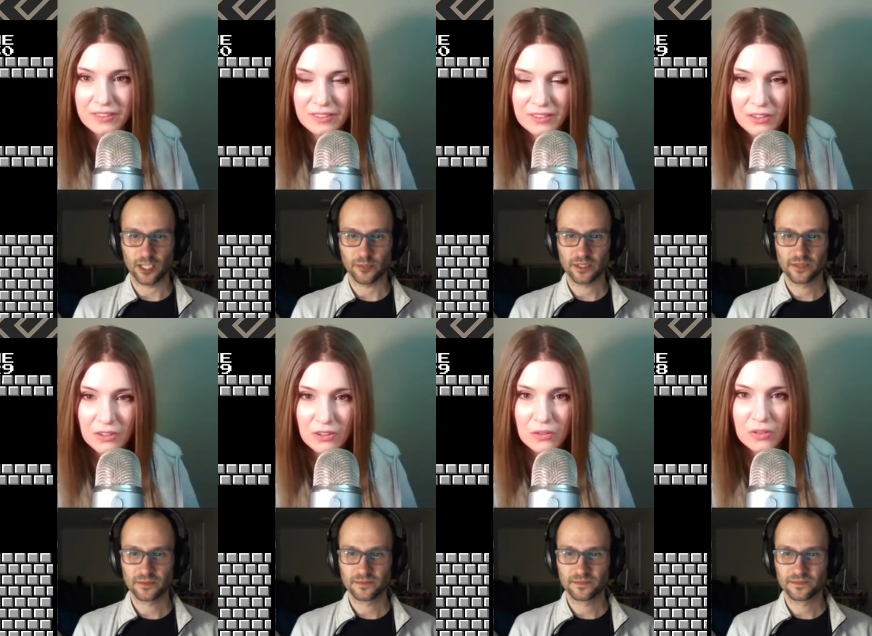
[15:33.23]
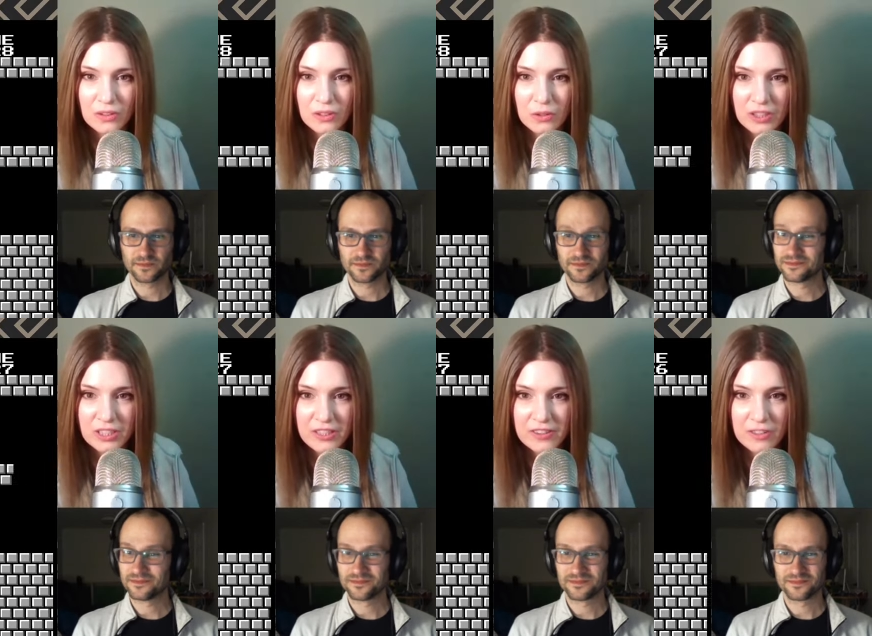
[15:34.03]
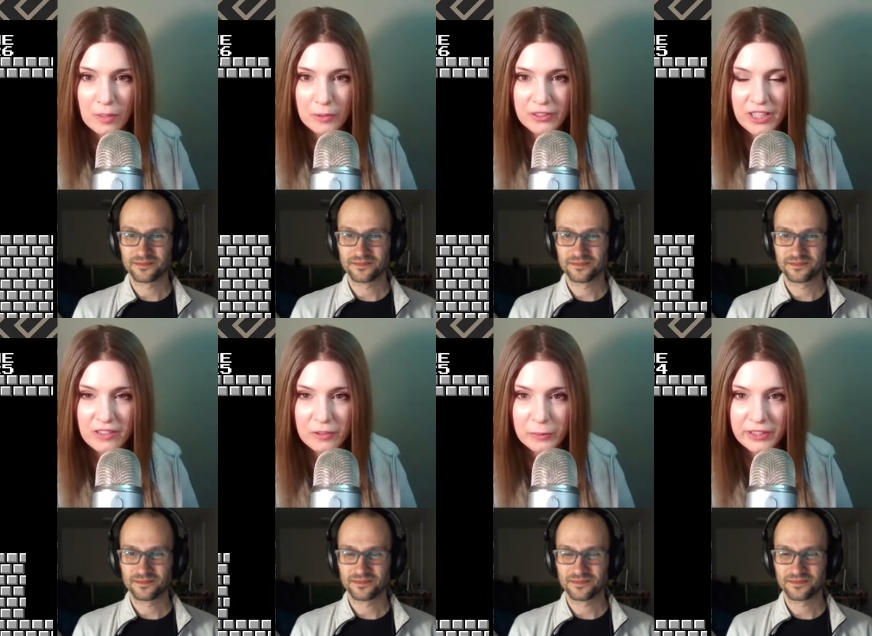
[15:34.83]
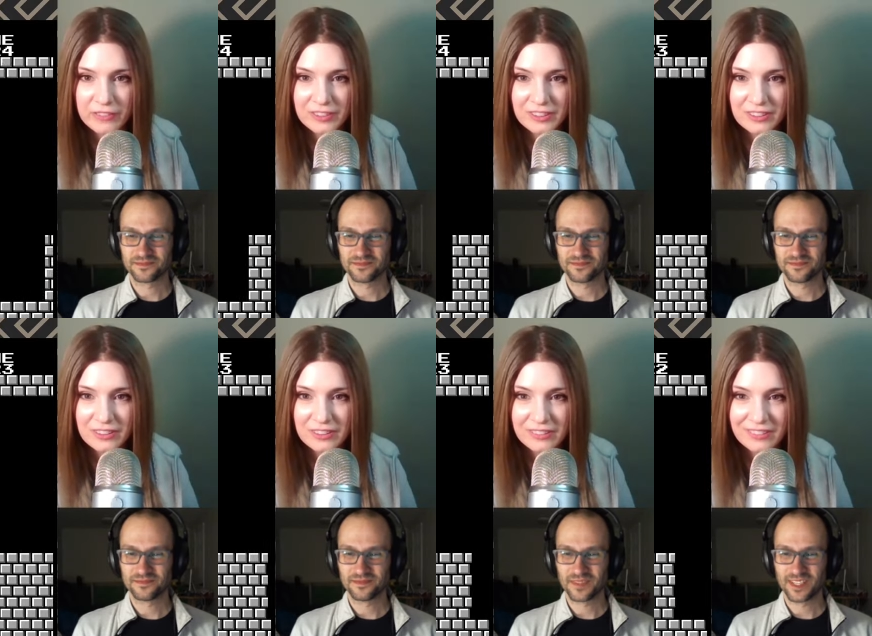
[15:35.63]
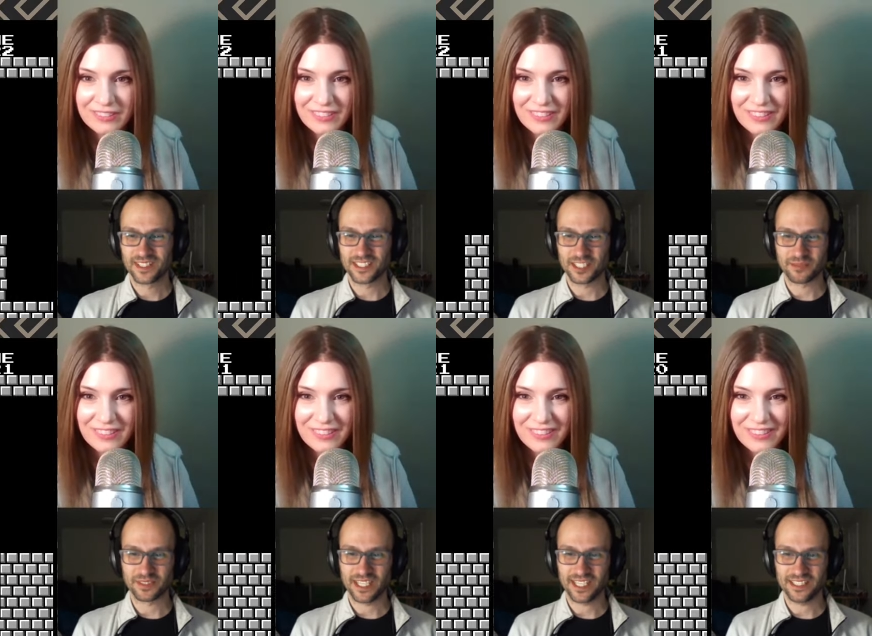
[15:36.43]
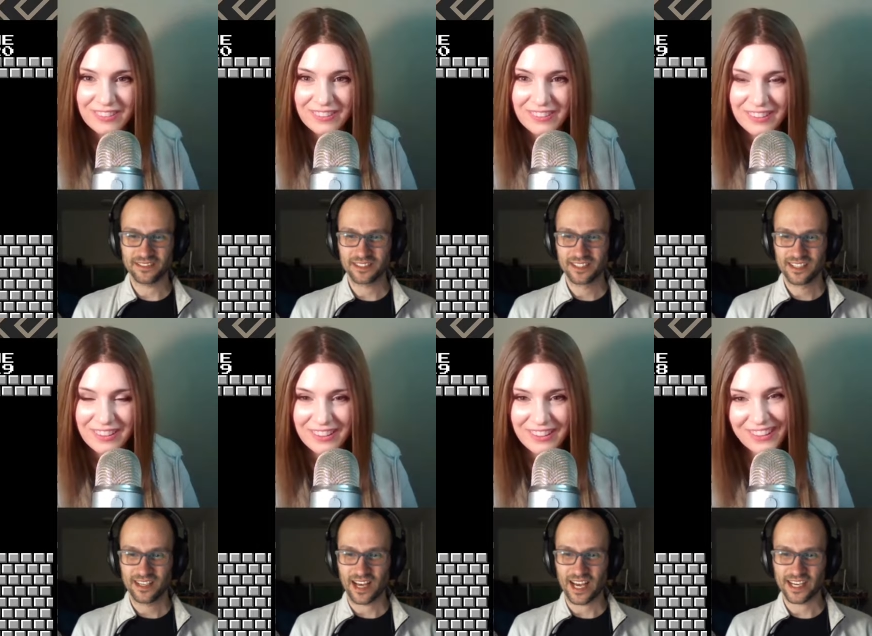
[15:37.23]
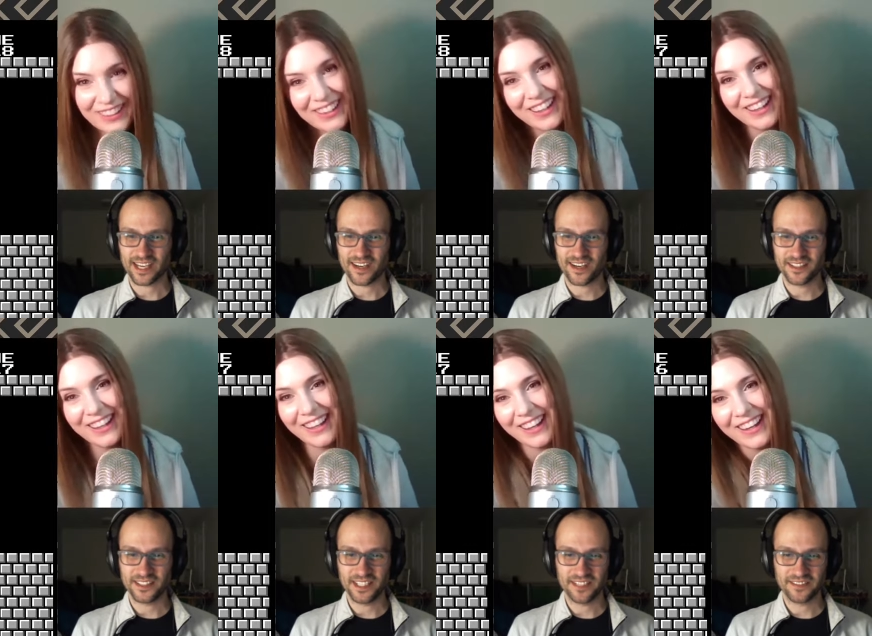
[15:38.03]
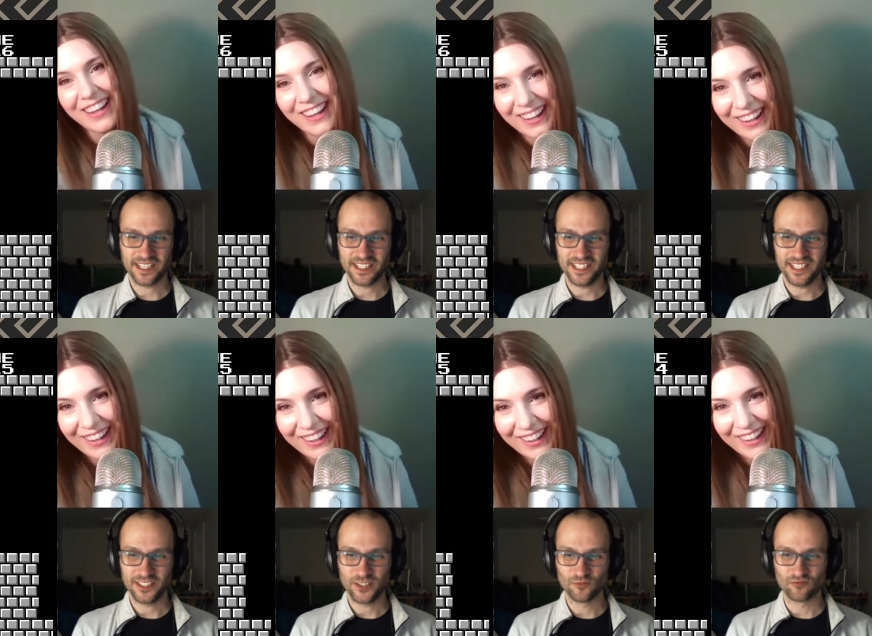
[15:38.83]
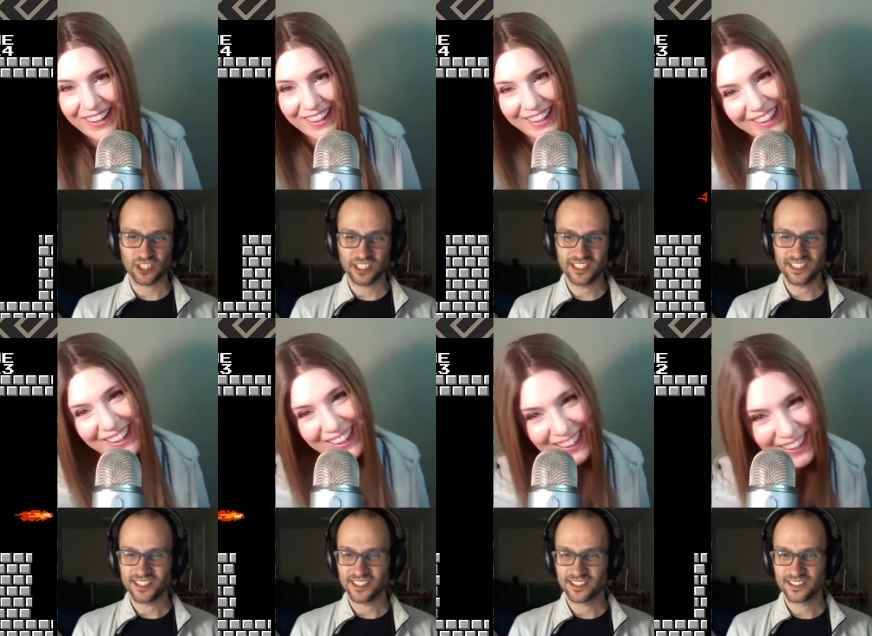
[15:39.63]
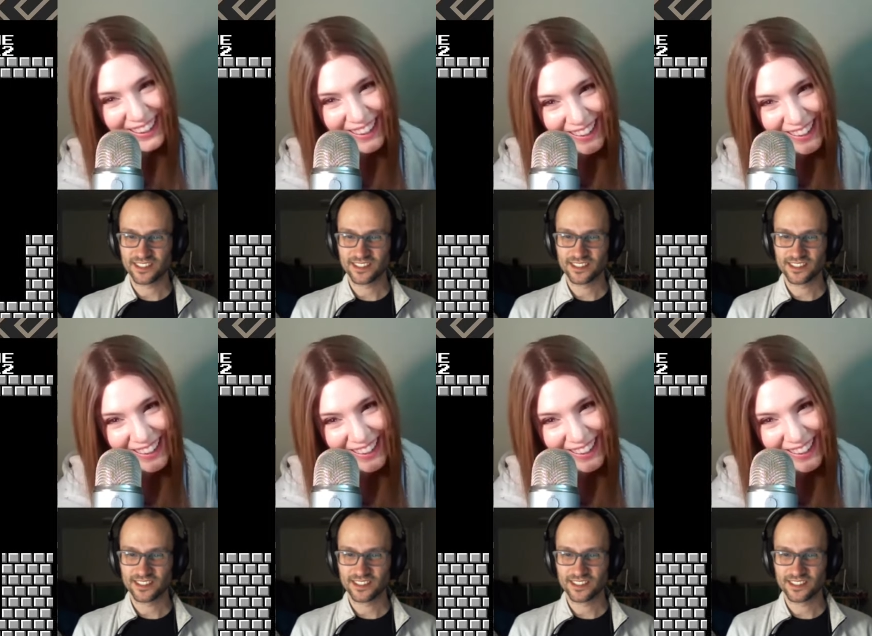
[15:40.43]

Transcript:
Speaker 1: Up. you you could get the double Dave or whatever.
Speaker 2: The double Dave. I got all the Dave I need right here.